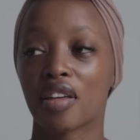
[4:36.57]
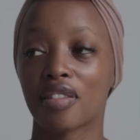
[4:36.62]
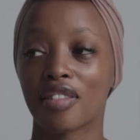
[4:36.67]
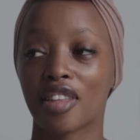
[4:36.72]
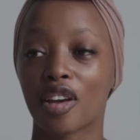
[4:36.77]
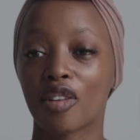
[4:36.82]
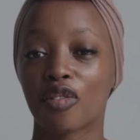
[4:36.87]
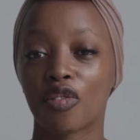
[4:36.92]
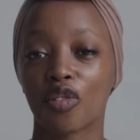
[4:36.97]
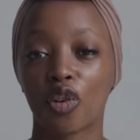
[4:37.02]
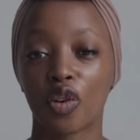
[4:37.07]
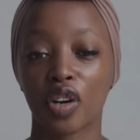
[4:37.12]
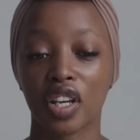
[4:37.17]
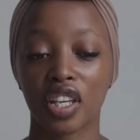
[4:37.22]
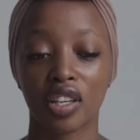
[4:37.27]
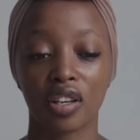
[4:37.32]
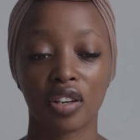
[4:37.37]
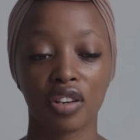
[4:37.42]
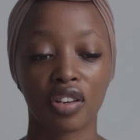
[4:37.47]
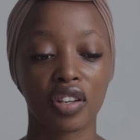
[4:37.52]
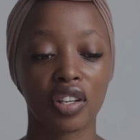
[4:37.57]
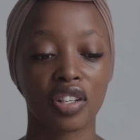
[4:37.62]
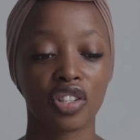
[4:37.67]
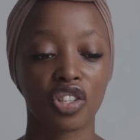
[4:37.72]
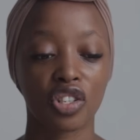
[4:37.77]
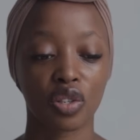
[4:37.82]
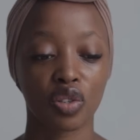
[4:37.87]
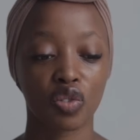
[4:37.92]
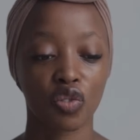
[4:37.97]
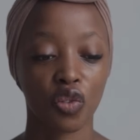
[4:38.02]
Therefore, he couldn't
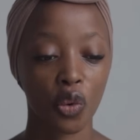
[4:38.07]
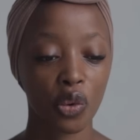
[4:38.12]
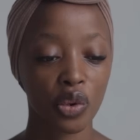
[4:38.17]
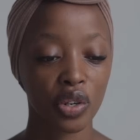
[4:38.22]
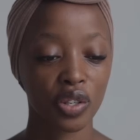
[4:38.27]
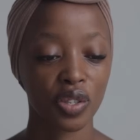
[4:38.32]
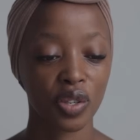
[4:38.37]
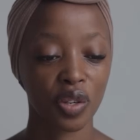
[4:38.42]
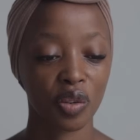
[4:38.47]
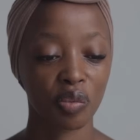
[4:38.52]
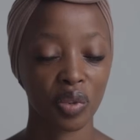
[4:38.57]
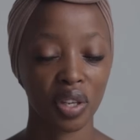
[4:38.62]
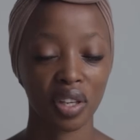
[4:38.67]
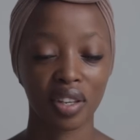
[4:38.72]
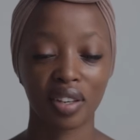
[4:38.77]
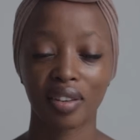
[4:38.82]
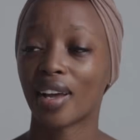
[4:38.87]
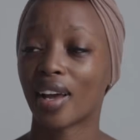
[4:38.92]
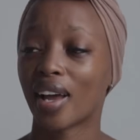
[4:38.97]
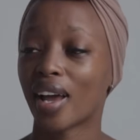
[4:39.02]
just focus on me.